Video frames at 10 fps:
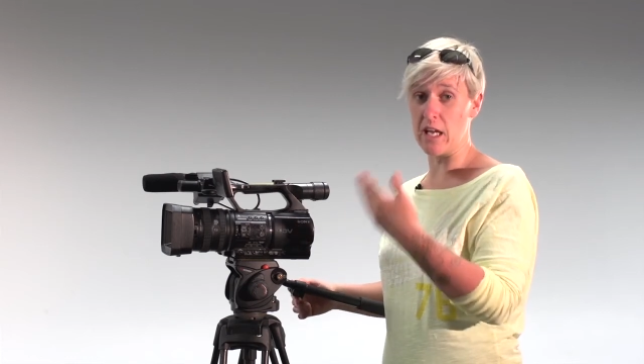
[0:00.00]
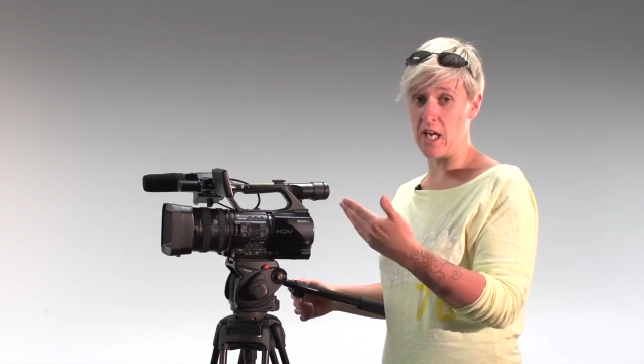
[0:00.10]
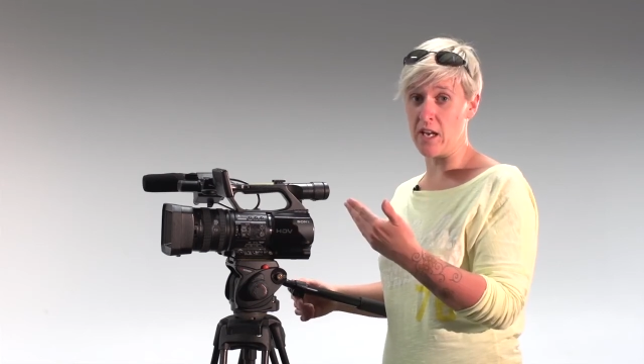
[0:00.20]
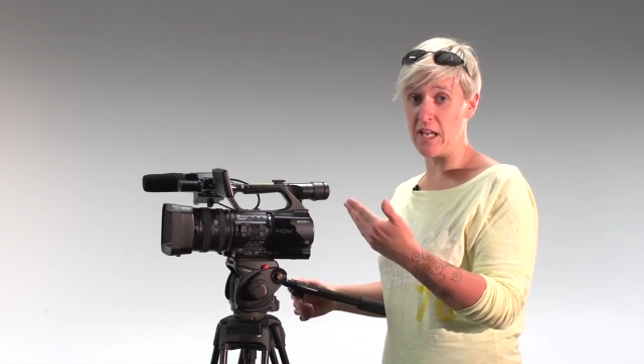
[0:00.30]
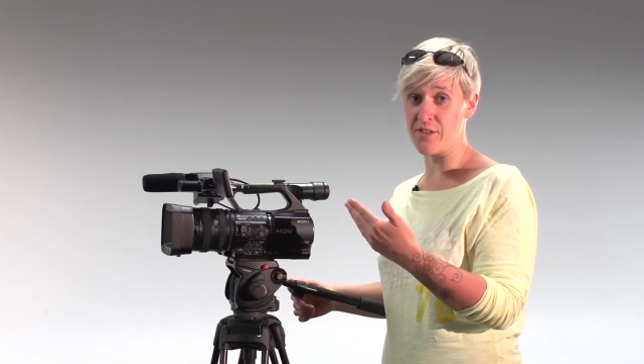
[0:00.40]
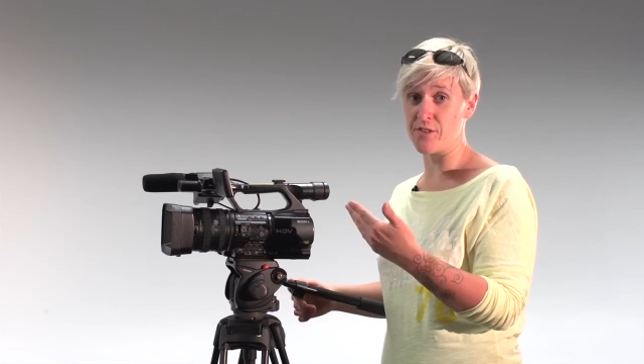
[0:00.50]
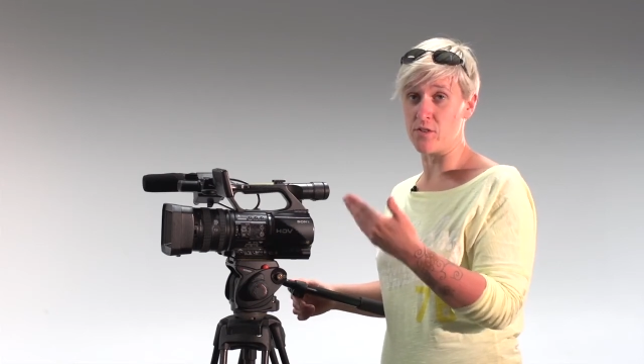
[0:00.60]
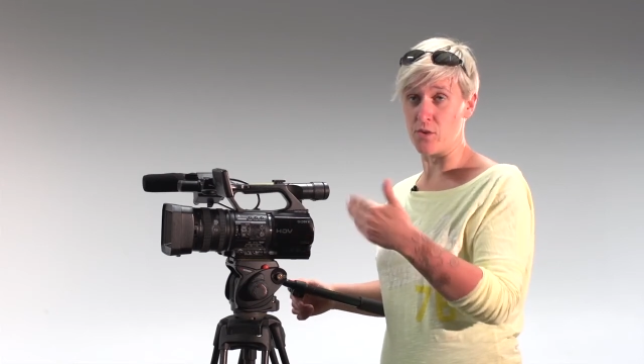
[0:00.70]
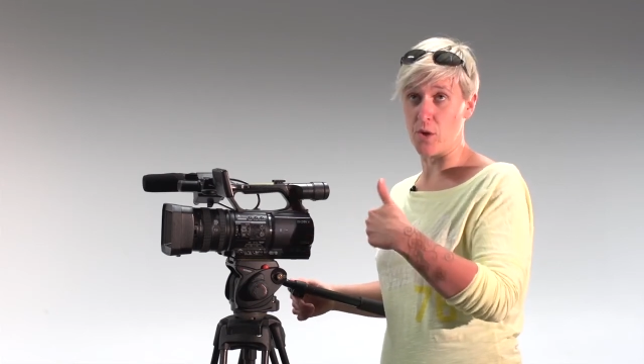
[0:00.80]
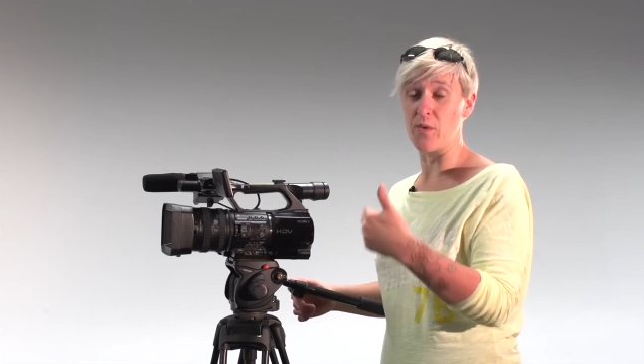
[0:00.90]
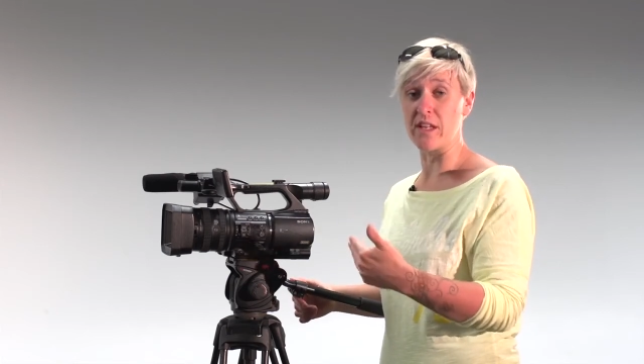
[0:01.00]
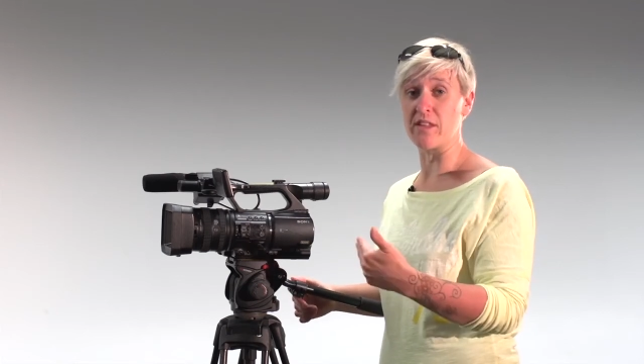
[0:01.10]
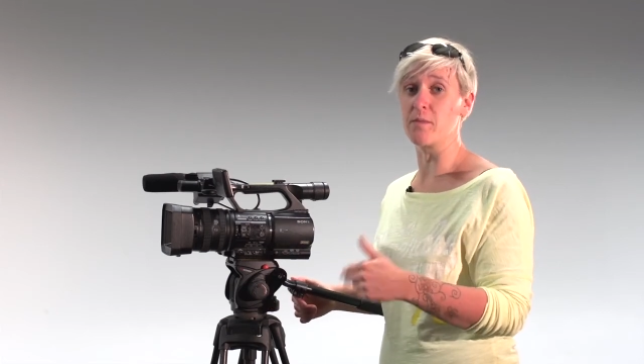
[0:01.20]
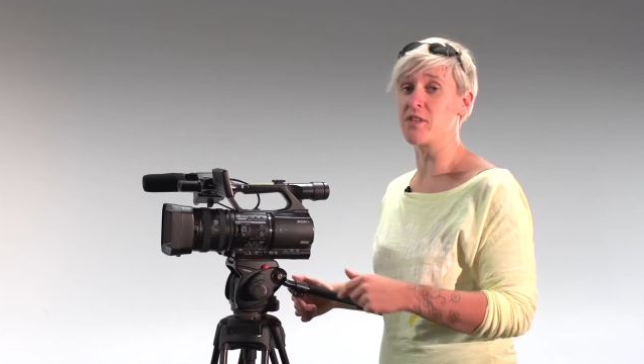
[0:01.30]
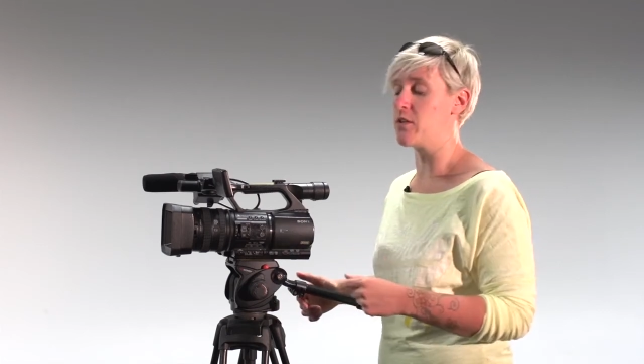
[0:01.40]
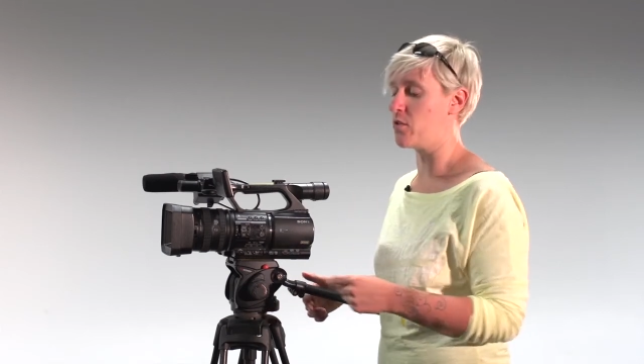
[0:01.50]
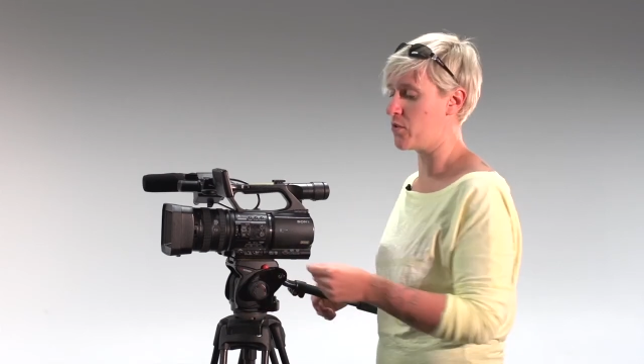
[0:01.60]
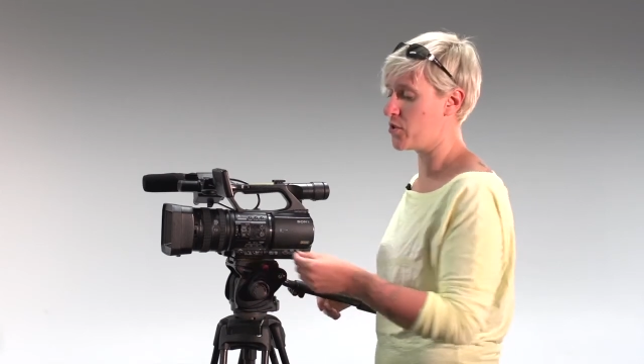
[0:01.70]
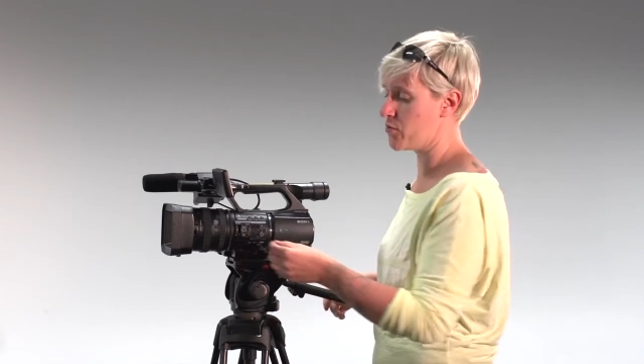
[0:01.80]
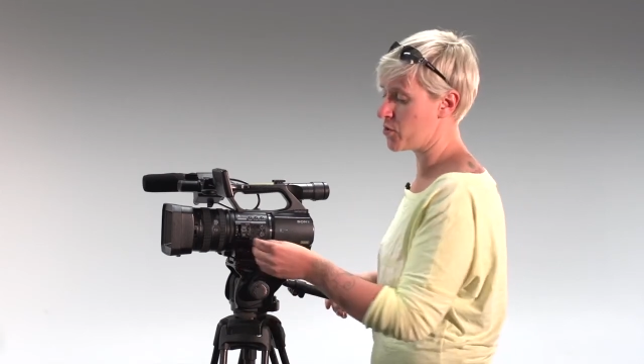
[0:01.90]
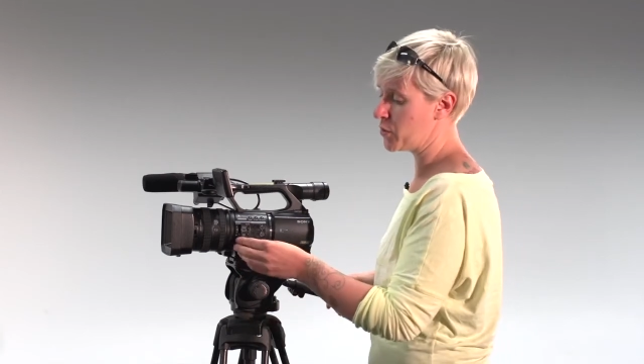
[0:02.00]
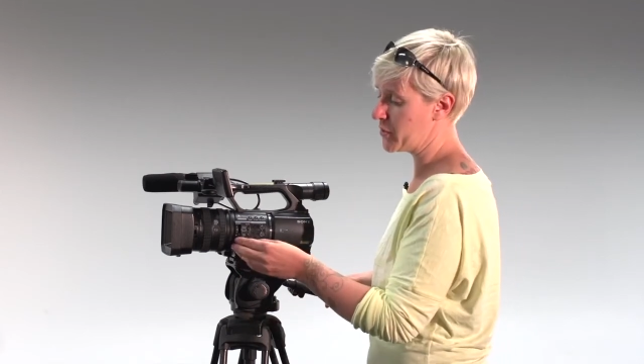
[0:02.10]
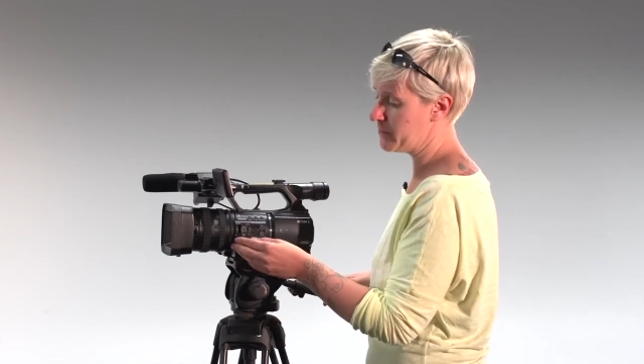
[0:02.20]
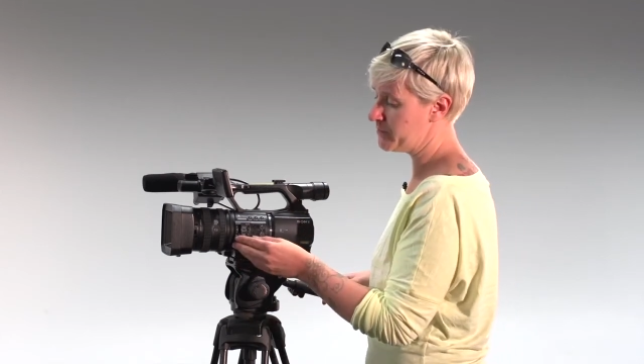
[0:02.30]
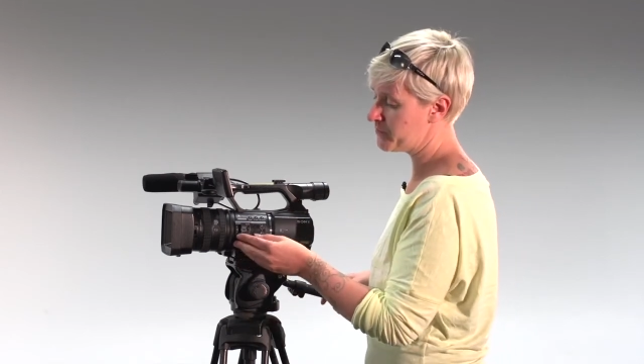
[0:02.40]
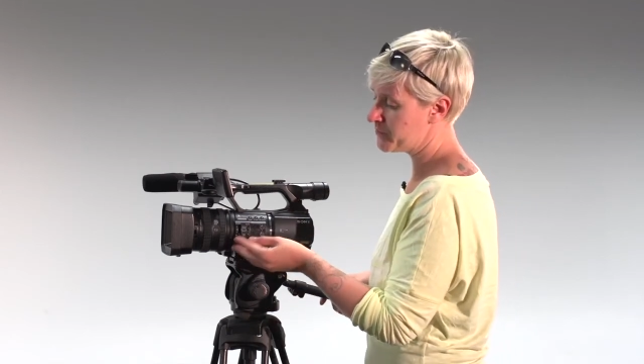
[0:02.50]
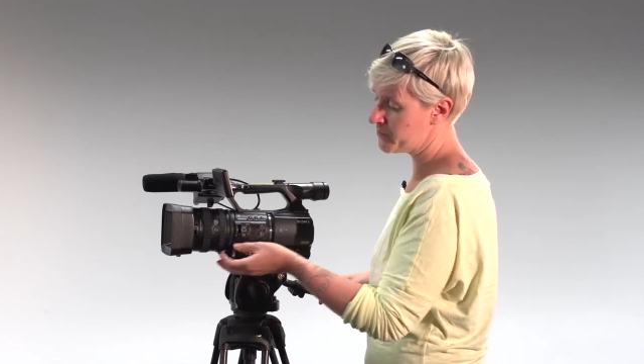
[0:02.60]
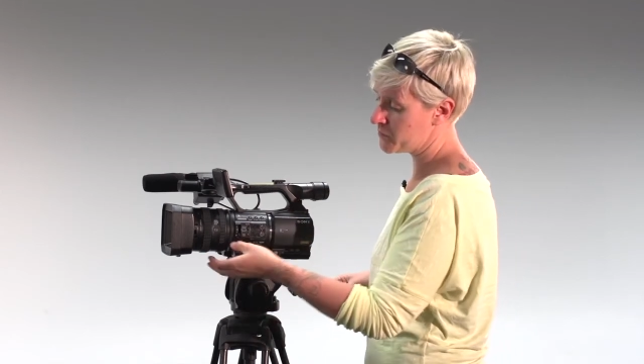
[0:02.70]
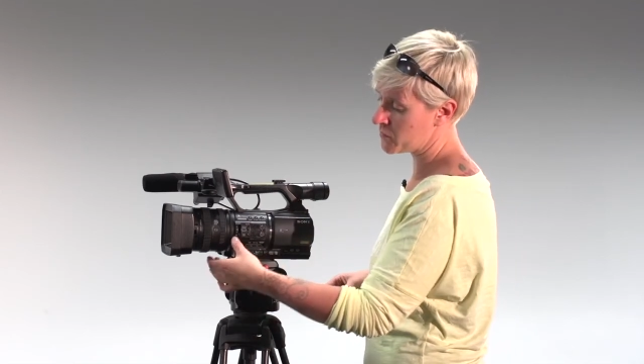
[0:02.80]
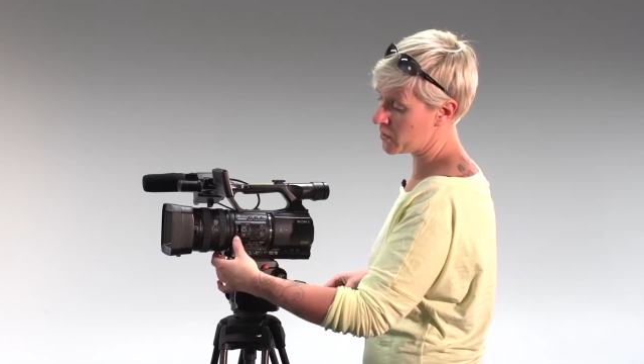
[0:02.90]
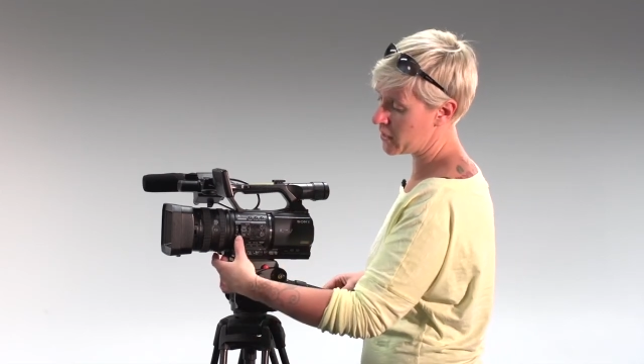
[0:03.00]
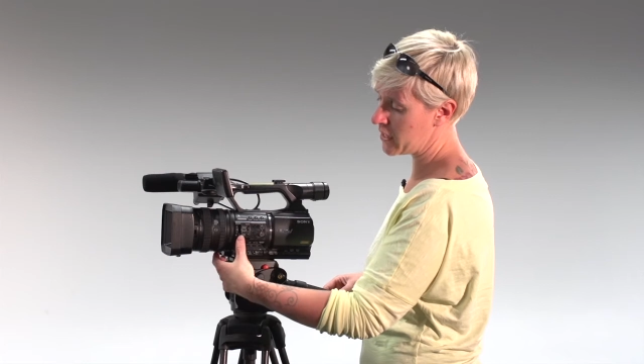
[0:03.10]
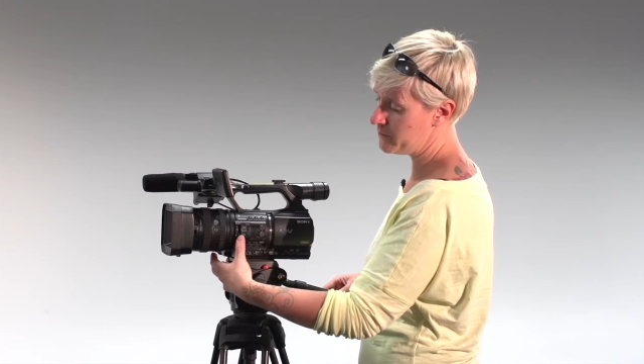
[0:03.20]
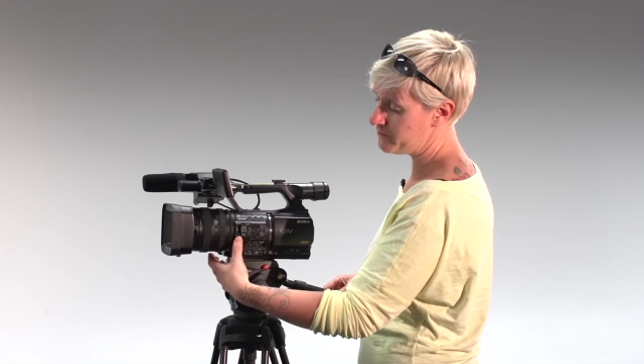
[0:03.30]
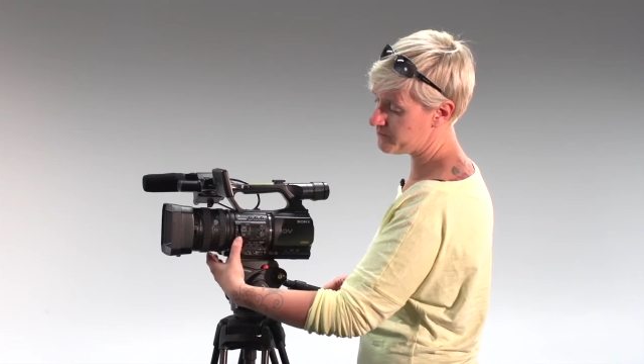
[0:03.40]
unless you don't need that material that you're recording okay